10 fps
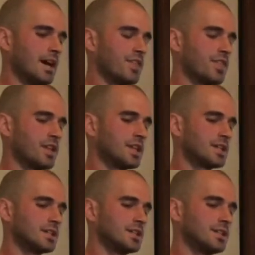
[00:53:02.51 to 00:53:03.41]
I
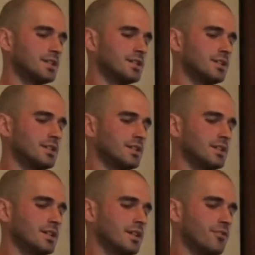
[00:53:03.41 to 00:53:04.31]
think uh,
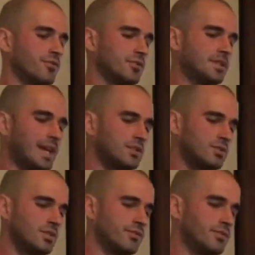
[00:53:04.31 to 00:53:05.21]
if
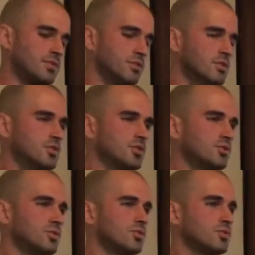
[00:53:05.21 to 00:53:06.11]
that if
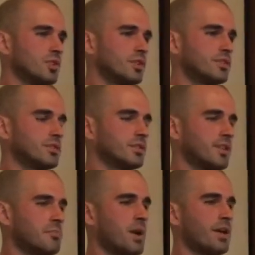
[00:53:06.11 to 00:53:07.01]
Jesus was a
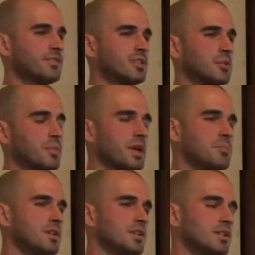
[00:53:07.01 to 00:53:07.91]
Zen master,
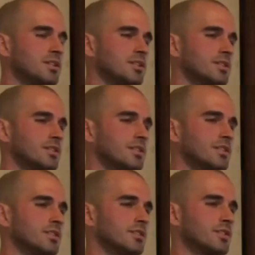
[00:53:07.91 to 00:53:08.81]

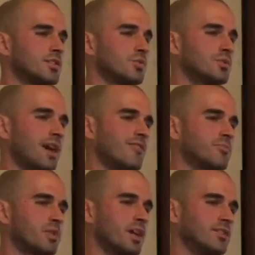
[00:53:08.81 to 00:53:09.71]
maybe he would
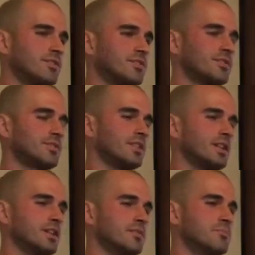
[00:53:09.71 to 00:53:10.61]
have praised
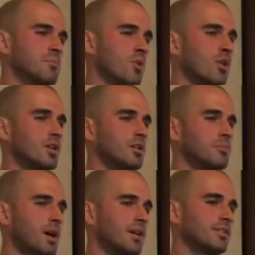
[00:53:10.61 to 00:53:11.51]
uh,
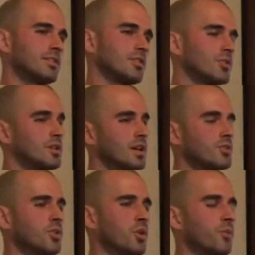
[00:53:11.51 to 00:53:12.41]
more Martha, or
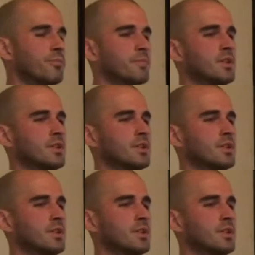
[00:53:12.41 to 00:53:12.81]
I don't know.